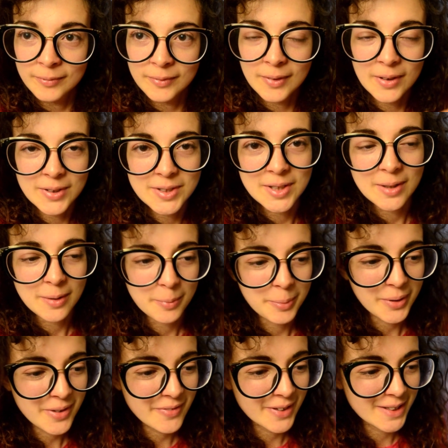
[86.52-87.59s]
Also,
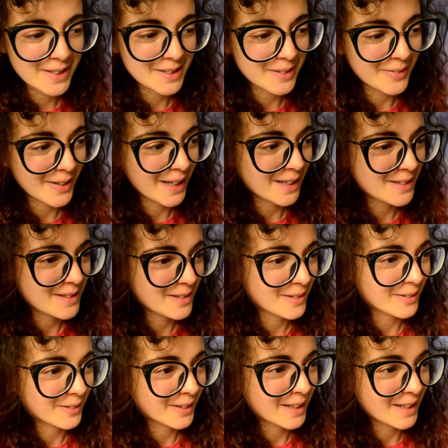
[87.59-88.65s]
boyfriend is awake
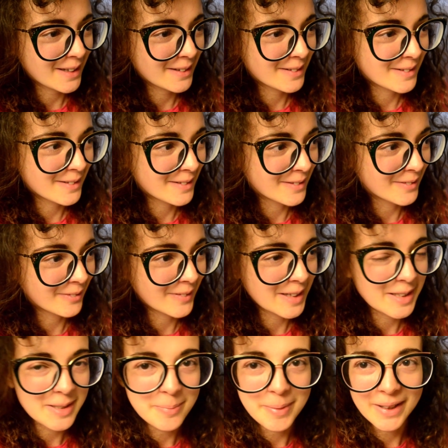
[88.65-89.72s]
too. He
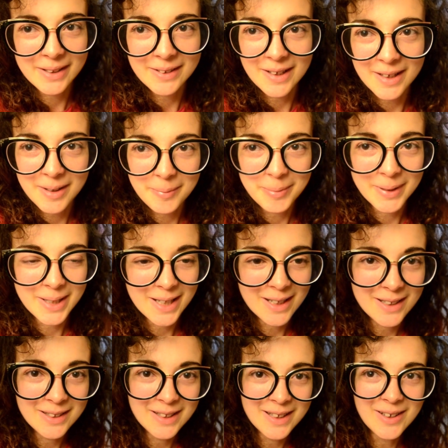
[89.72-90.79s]
went to bed like pretty
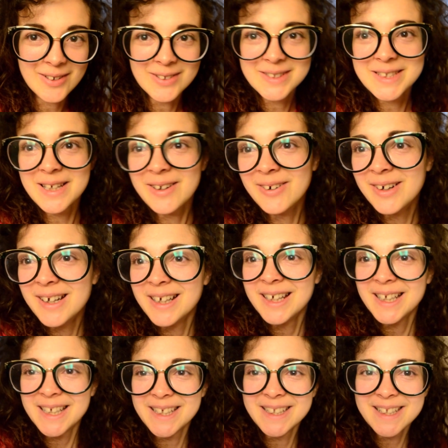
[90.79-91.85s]
early also,
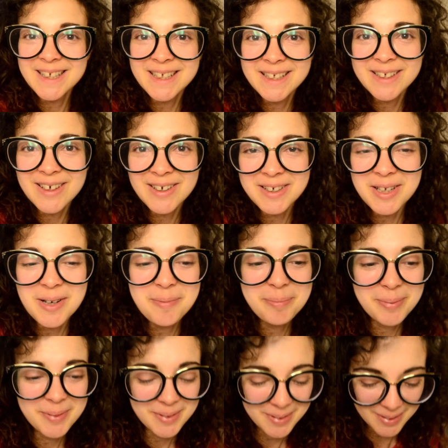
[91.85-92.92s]
and then got up,
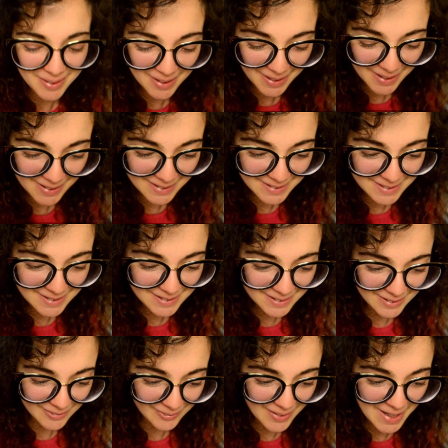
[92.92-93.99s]
I guess,
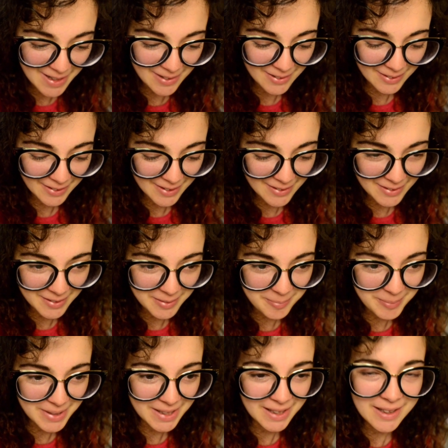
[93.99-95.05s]
way earlier than
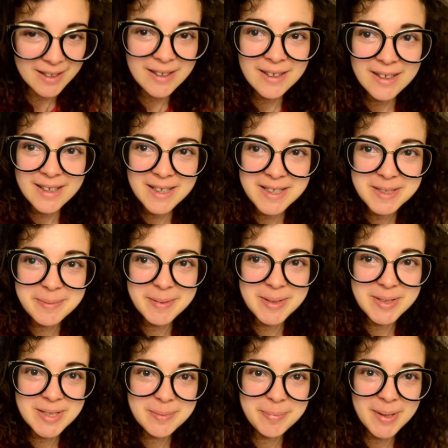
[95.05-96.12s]
me. He's
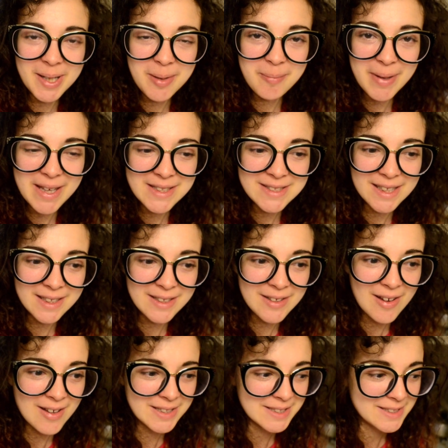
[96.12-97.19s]
been just playing bass like
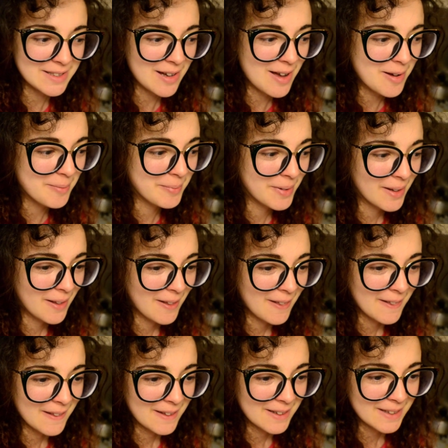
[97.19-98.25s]
nonstop.
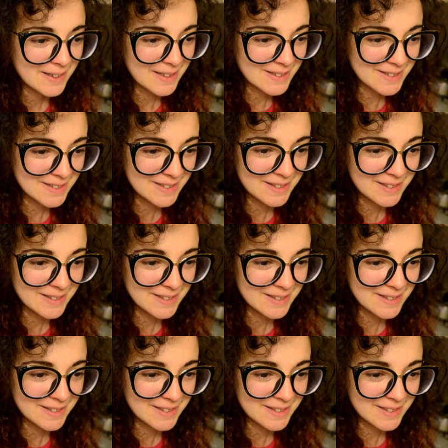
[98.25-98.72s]
Cause,